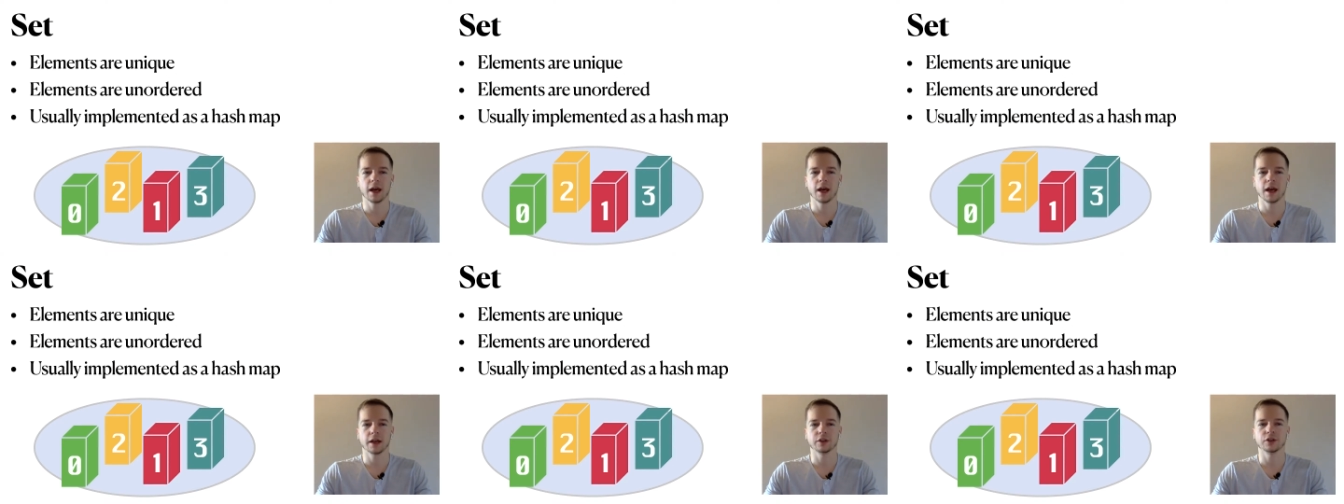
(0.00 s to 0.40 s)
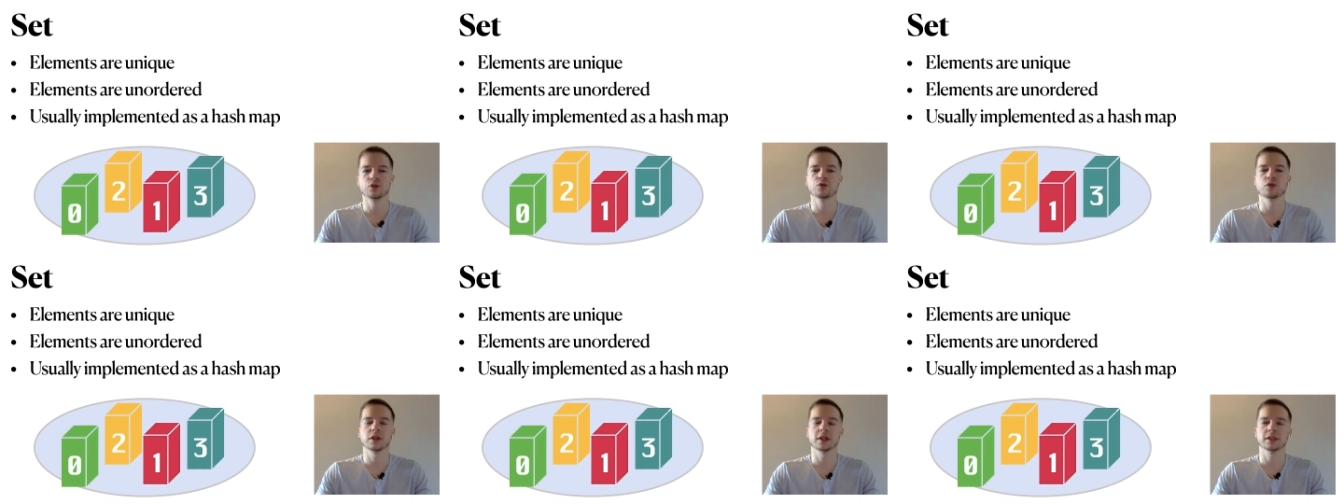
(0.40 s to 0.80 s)
and
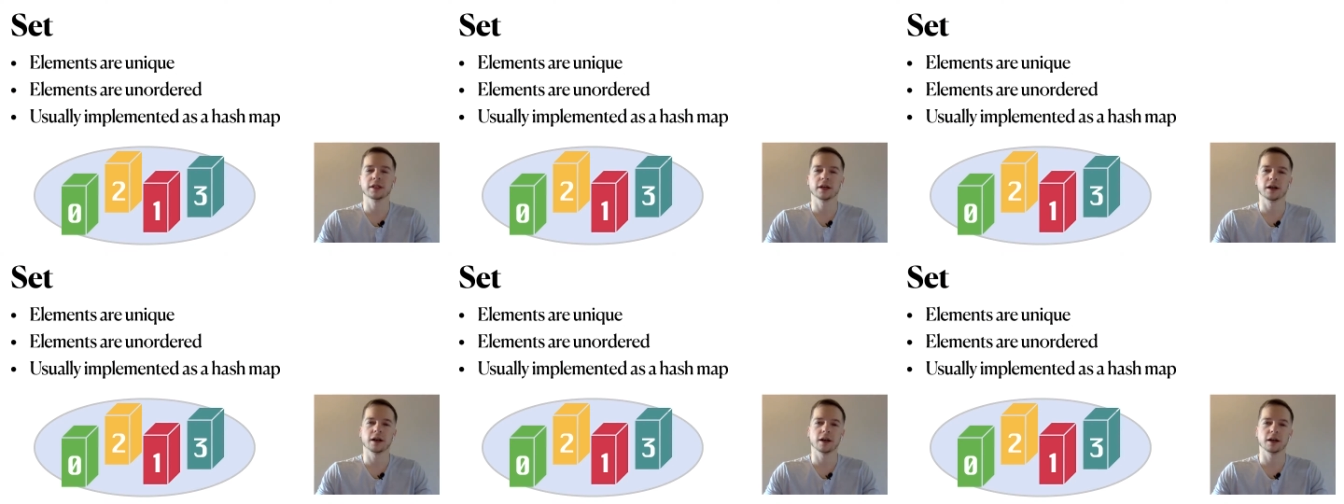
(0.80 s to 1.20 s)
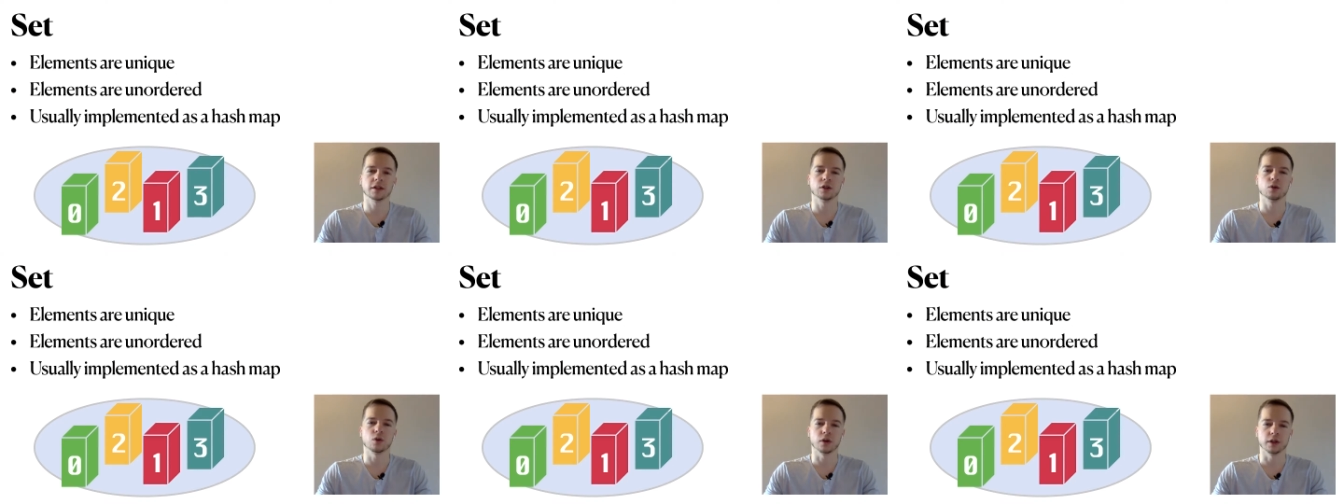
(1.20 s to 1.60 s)
usually they are
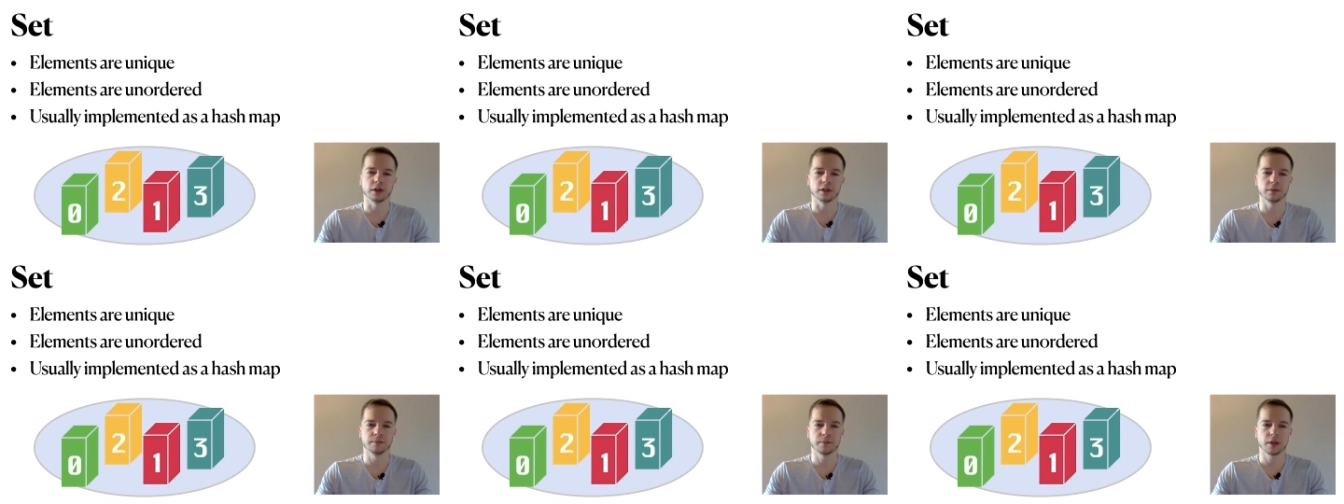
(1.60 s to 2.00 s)
unordered.